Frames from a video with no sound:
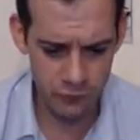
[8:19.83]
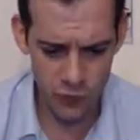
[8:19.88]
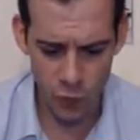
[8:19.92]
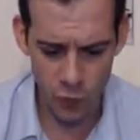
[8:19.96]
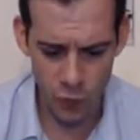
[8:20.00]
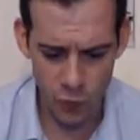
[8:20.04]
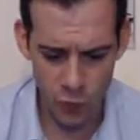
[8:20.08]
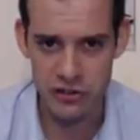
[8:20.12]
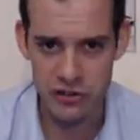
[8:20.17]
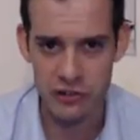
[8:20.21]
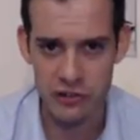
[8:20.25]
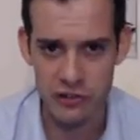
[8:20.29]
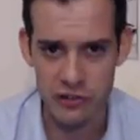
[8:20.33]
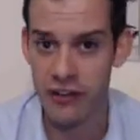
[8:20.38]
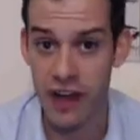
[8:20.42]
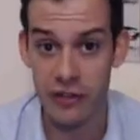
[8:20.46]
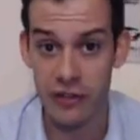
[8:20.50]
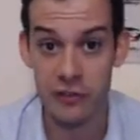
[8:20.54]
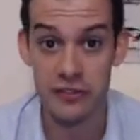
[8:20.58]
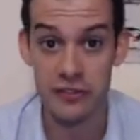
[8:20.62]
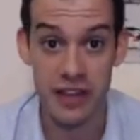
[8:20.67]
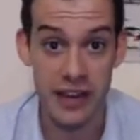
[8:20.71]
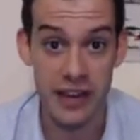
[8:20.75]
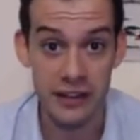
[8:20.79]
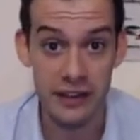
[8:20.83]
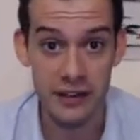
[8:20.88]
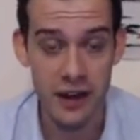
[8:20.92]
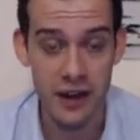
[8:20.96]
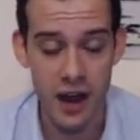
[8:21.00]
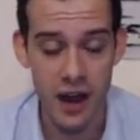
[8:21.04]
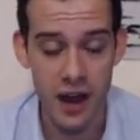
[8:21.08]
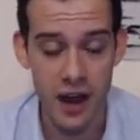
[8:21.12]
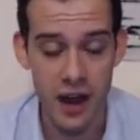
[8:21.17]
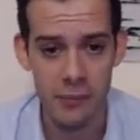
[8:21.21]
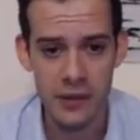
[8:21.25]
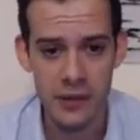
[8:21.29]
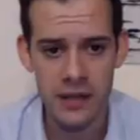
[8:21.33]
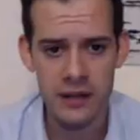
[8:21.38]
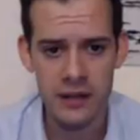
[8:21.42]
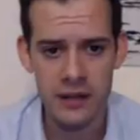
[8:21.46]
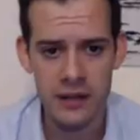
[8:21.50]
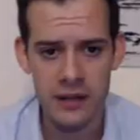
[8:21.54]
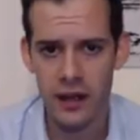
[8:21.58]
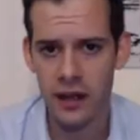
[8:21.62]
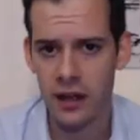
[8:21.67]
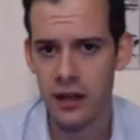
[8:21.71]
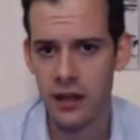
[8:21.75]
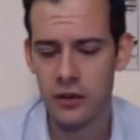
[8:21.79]
what's your father's income?
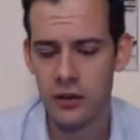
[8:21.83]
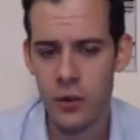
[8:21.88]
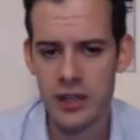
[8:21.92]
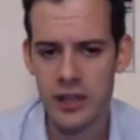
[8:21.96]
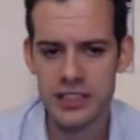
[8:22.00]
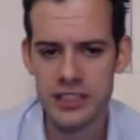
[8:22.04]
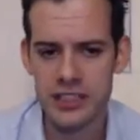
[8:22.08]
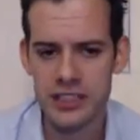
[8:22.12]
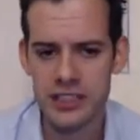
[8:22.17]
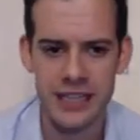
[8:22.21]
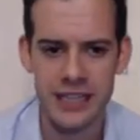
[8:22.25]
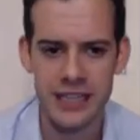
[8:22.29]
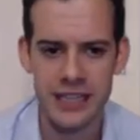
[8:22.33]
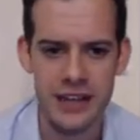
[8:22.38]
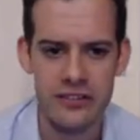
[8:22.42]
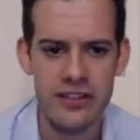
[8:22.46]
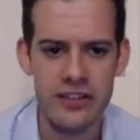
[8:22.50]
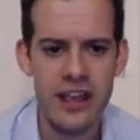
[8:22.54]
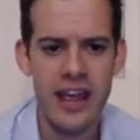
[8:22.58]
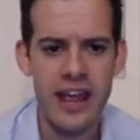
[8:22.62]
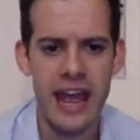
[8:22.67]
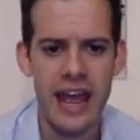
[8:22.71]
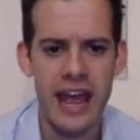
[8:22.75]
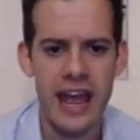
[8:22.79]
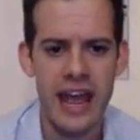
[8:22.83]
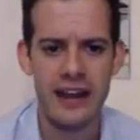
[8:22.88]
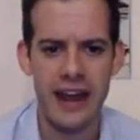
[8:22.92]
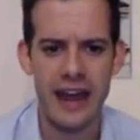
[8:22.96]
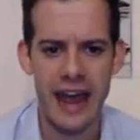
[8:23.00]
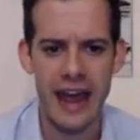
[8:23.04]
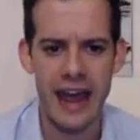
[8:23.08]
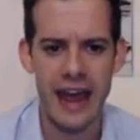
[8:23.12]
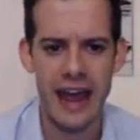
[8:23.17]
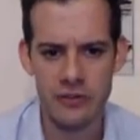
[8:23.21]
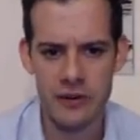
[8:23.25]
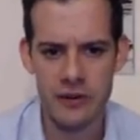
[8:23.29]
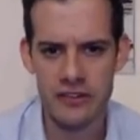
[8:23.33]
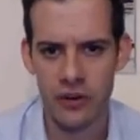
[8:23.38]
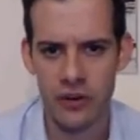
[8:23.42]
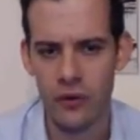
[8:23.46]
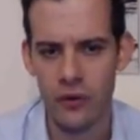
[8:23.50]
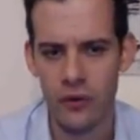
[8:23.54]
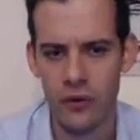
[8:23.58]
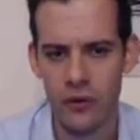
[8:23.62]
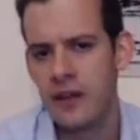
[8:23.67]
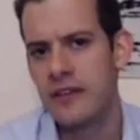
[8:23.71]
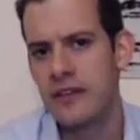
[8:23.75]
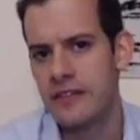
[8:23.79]
Uh, questions like this. And as a
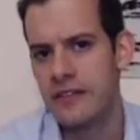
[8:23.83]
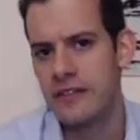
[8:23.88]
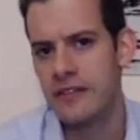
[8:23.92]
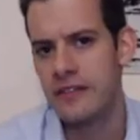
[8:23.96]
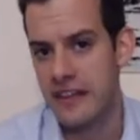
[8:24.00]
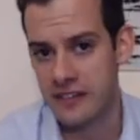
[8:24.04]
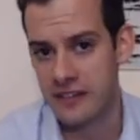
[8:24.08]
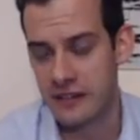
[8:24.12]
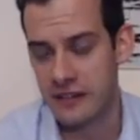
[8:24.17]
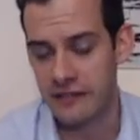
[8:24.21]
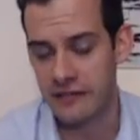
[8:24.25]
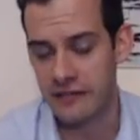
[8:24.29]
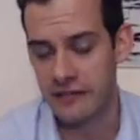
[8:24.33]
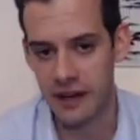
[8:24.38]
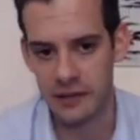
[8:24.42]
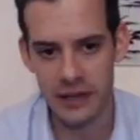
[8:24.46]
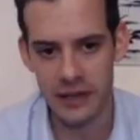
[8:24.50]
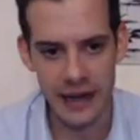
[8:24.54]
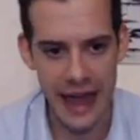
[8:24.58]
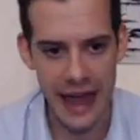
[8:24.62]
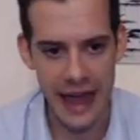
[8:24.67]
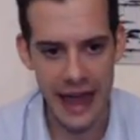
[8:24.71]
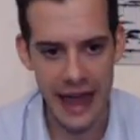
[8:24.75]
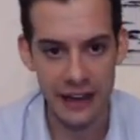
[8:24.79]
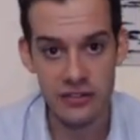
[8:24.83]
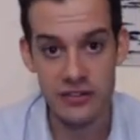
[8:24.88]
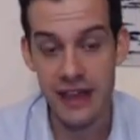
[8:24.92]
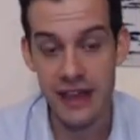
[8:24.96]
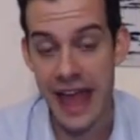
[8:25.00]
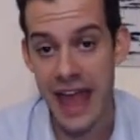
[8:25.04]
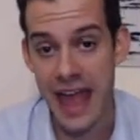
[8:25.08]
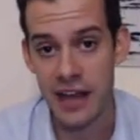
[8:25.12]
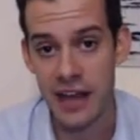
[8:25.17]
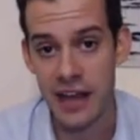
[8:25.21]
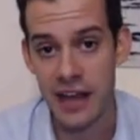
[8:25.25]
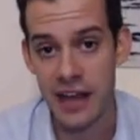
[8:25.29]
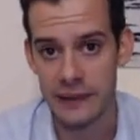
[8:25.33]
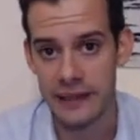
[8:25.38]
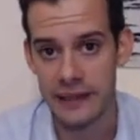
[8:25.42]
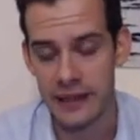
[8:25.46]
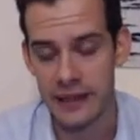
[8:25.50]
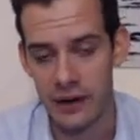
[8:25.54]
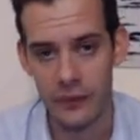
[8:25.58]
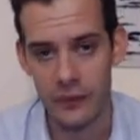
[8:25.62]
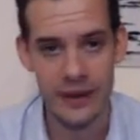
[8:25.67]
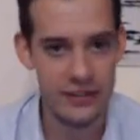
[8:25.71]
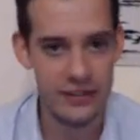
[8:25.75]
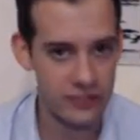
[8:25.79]
result, this Confederate acts angry.
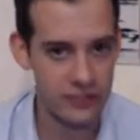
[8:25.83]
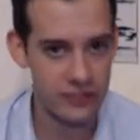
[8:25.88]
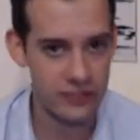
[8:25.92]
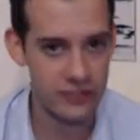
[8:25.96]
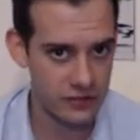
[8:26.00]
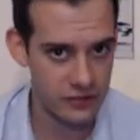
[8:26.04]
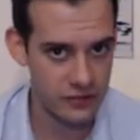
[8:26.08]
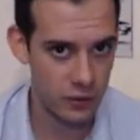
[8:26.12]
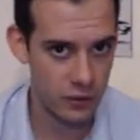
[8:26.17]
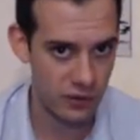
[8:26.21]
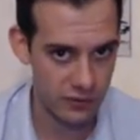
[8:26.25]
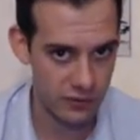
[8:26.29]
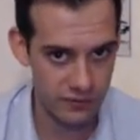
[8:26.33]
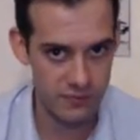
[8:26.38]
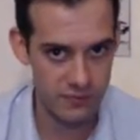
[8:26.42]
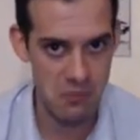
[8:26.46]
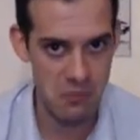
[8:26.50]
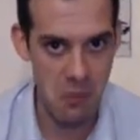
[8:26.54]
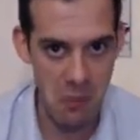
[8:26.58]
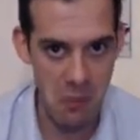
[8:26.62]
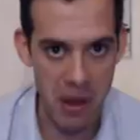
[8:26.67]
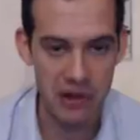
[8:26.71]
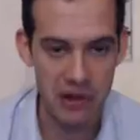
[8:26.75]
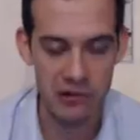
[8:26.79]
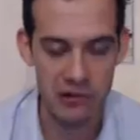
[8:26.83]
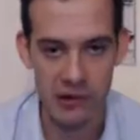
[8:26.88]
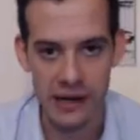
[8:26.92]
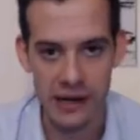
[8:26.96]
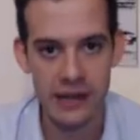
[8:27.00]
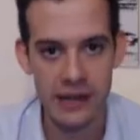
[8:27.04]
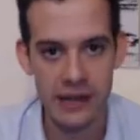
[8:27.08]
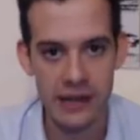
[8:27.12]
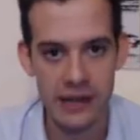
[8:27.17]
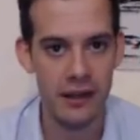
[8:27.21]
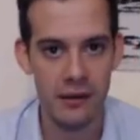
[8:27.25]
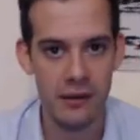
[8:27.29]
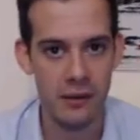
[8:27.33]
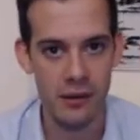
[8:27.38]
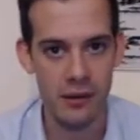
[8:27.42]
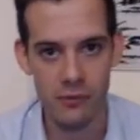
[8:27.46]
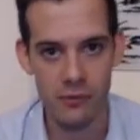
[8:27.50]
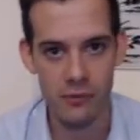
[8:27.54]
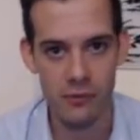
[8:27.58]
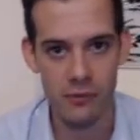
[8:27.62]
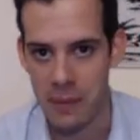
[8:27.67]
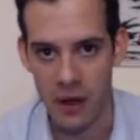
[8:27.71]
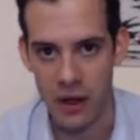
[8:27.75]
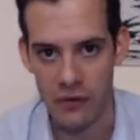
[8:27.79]
You know, he starts sort of muttering
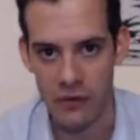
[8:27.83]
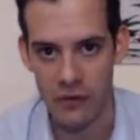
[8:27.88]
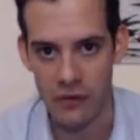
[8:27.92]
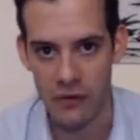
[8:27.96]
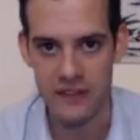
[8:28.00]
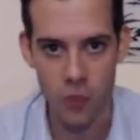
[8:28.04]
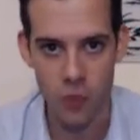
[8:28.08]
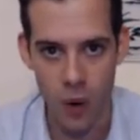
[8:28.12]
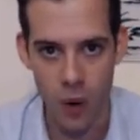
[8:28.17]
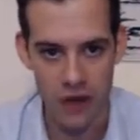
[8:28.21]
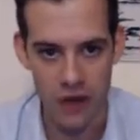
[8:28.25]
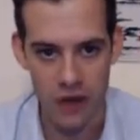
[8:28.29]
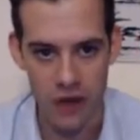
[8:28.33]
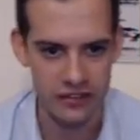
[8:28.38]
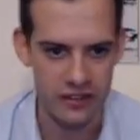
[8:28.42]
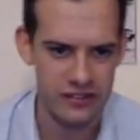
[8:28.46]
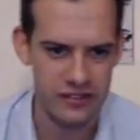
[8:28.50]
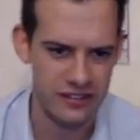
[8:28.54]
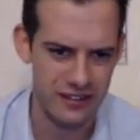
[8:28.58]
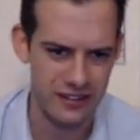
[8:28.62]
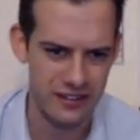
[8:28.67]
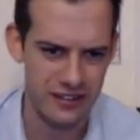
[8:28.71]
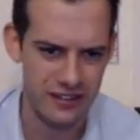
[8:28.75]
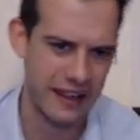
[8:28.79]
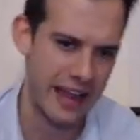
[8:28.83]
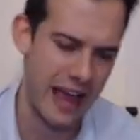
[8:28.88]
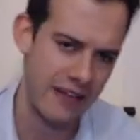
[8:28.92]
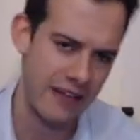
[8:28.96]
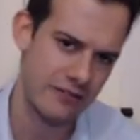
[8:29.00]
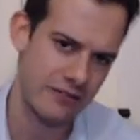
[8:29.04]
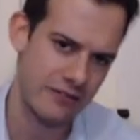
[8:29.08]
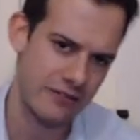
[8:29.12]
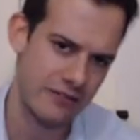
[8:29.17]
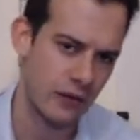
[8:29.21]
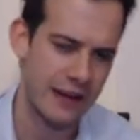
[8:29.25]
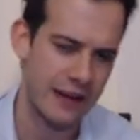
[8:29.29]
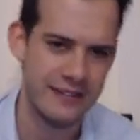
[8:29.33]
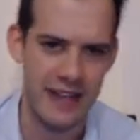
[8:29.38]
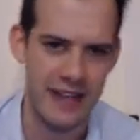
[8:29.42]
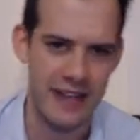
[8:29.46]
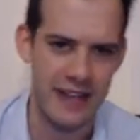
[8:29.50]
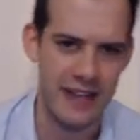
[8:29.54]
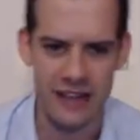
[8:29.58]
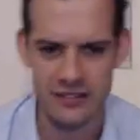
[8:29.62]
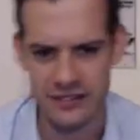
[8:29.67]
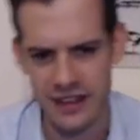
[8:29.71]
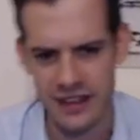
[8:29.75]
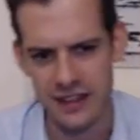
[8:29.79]
uh, about these questions, and they have no right to
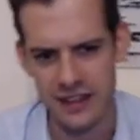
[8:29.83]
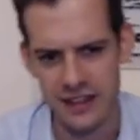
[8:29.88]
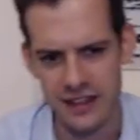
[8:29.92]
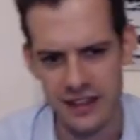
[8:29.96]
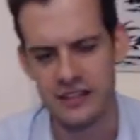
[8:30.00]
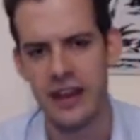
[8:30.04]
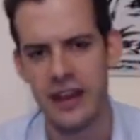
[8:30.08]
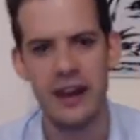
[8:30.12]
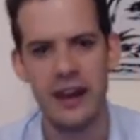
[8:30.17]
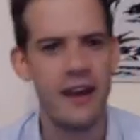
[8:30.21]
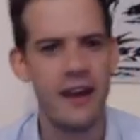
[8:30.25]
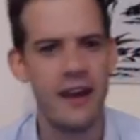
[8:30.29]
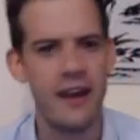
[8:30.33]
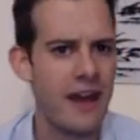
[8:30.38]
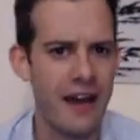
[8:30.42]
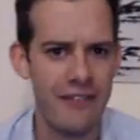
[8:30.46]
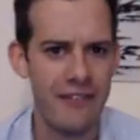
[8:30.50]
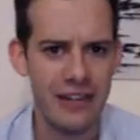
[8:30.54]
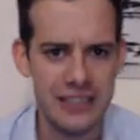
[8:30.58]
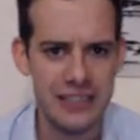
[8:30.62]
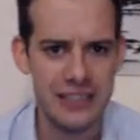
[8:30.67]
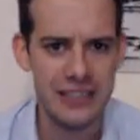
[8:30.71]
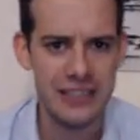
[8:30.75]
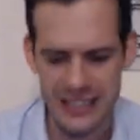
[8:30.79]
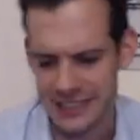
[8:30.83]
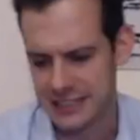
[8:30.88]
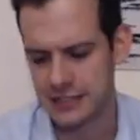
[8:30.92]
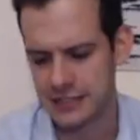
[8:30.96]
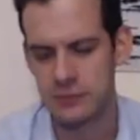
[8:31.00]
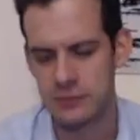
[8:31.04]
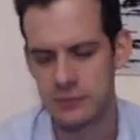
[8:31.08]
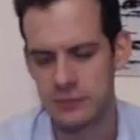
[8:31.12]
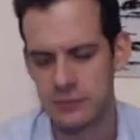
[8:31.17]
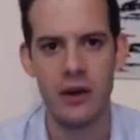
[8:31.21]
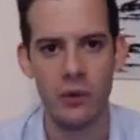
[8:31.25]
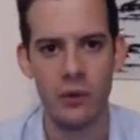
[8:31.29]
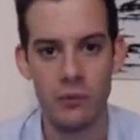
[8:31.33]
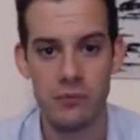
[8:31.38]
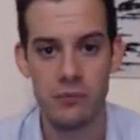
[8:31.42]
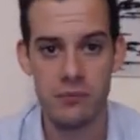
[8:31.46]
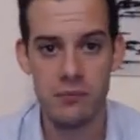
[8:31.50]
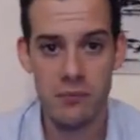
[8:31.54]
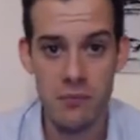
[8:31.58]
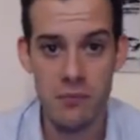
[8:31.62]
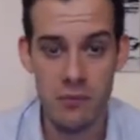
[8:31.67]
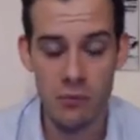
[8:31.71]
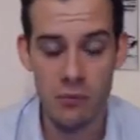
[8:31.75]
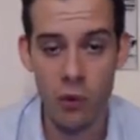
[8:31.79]
ask this. And then eventually gets, you know,
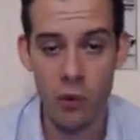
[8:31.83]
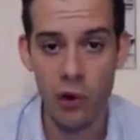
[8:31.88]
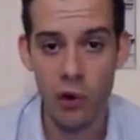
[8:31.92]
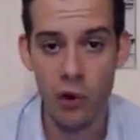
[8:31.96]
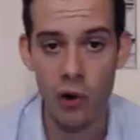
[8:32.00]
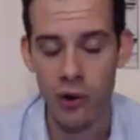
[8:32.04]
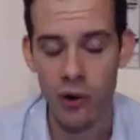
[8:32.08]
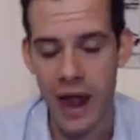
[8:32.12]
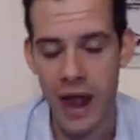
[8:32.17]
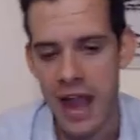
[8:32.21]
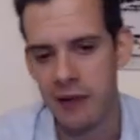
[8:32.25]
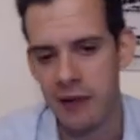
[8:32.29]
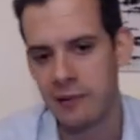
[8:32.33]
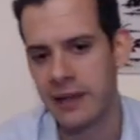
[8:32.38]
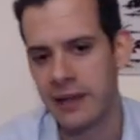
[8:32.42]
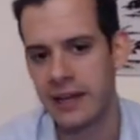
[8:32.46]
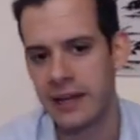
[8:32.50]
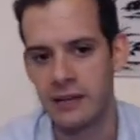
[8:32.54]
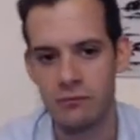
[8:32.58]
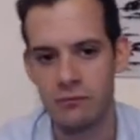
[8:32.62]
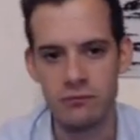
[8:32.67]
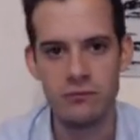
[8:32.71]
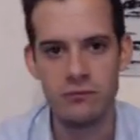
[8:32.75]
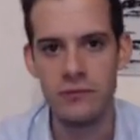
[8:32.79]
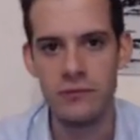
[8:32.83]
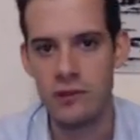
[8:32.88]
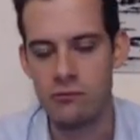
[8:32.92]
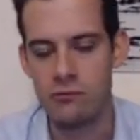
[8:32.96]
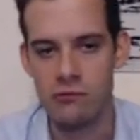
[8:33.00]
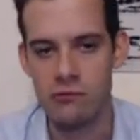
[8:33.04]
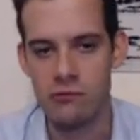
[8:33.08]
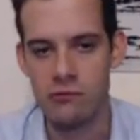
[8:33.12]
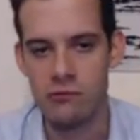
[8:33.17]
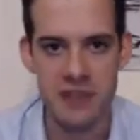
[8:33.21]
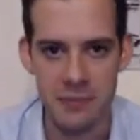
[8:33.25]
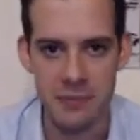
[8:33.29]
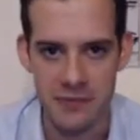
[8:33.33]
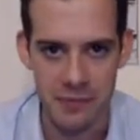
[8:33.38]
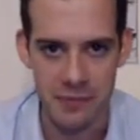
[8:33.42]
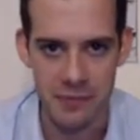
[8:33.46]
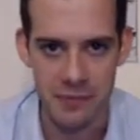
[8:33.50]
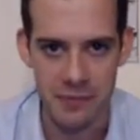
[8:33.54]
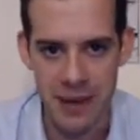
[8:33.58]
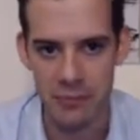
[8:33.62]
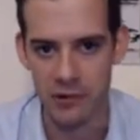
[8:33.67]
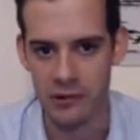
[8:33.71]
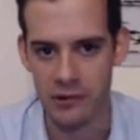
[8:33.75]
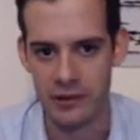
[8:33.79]
more and more angry, and he rips up the
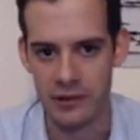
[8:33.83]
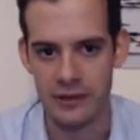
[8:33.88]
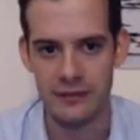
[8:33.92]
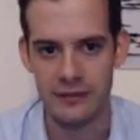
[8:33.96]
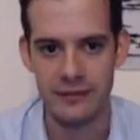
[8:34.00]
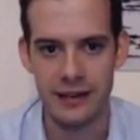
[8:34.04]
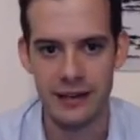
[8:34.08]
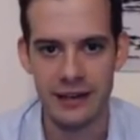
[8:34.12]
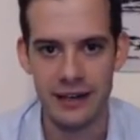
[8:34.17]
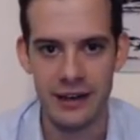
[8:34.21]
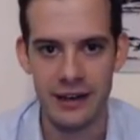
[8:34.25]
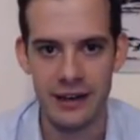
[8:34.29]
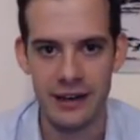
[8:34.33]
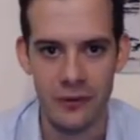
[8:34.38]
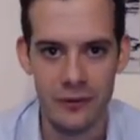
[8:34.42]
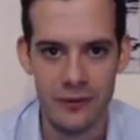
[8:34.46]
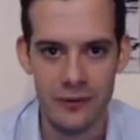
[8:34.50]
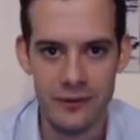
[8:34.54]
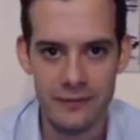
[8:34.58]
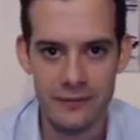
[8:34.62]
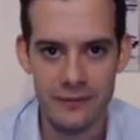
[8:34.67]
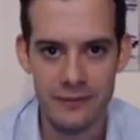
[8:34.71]
paper and you know